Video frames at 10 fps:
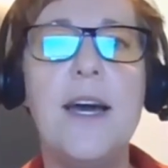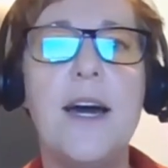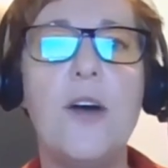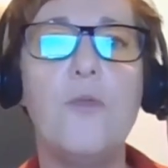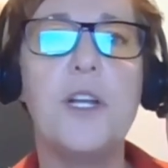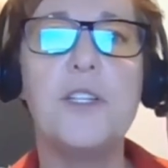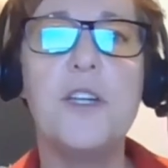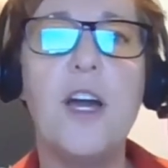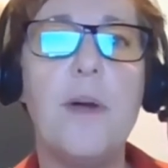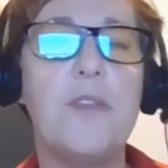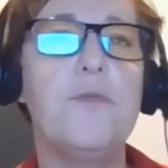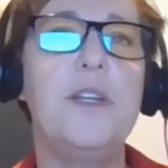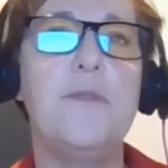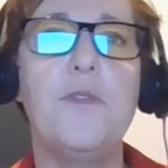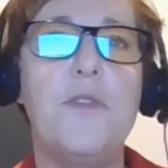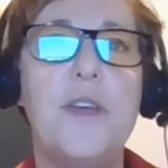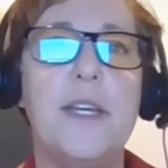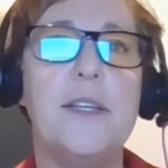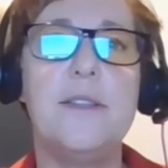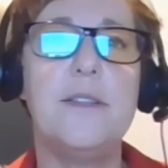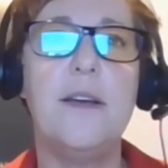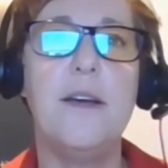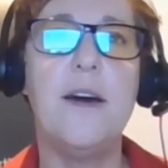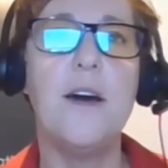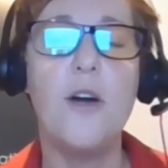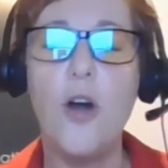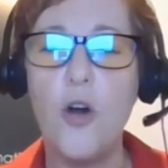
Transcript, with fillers: uh, we're going to talk about three different things uh,